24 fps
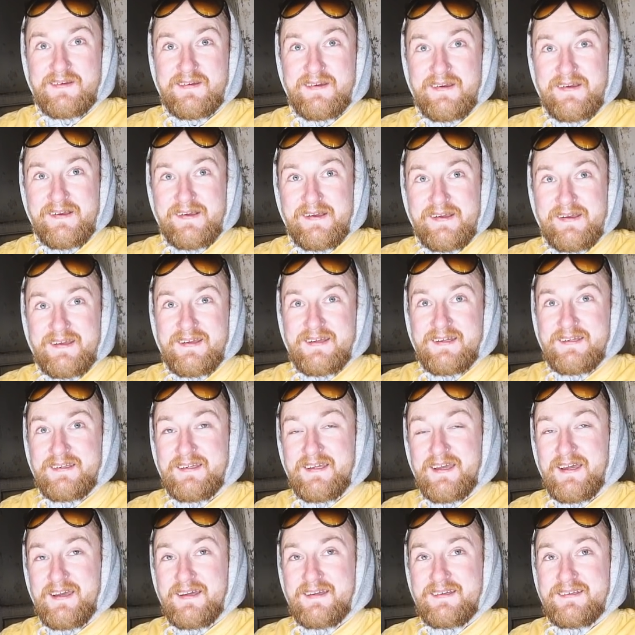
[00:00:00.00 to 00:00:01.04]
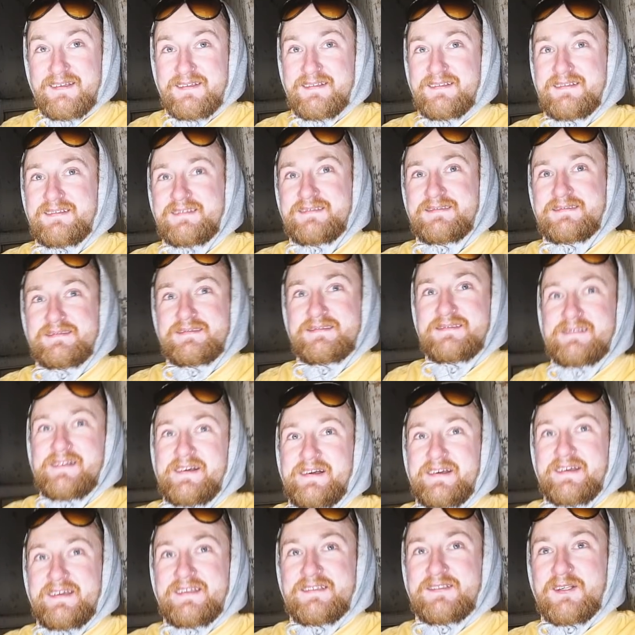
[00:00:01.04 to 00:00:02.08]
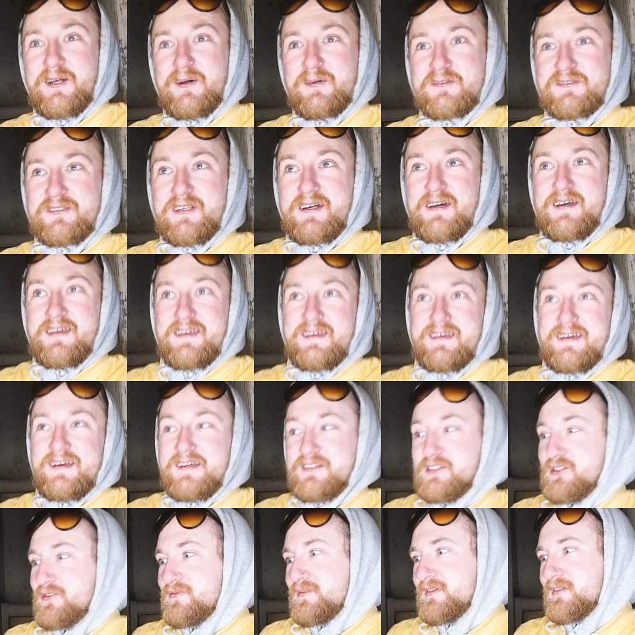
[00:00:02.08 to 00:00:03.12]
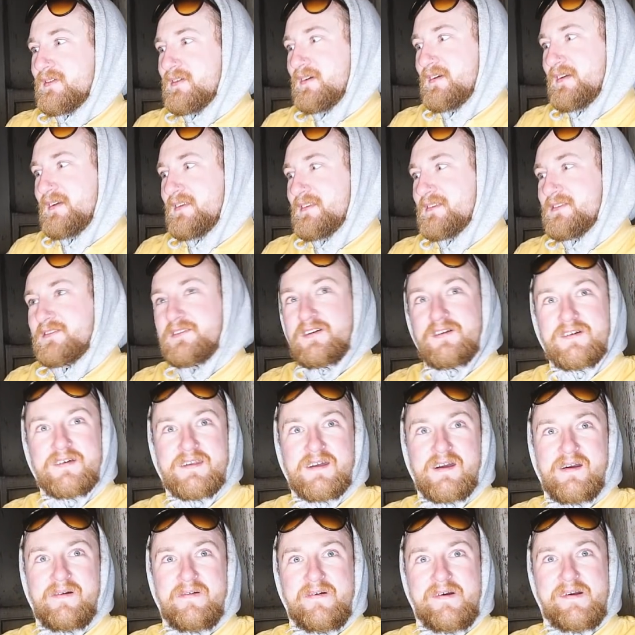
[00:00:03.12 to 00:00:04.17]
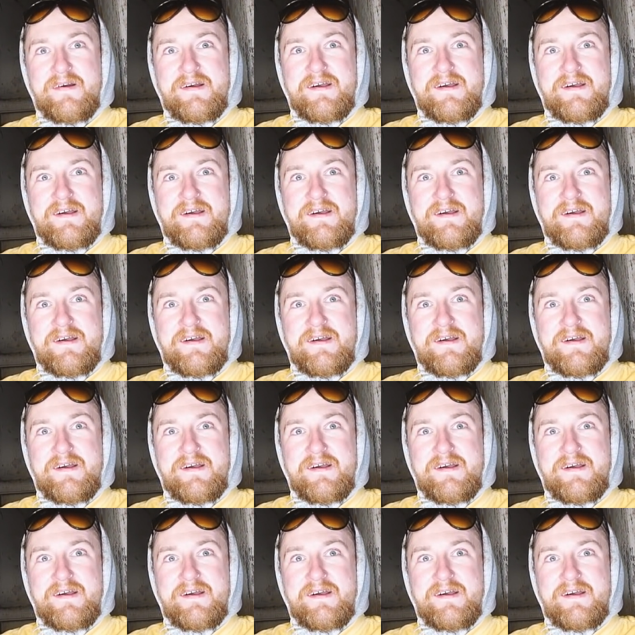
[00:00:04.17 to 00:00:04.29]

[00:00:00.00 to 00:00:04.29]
Really? Yeah. Is that why you were there? So I was like, I should really go get this sorted out.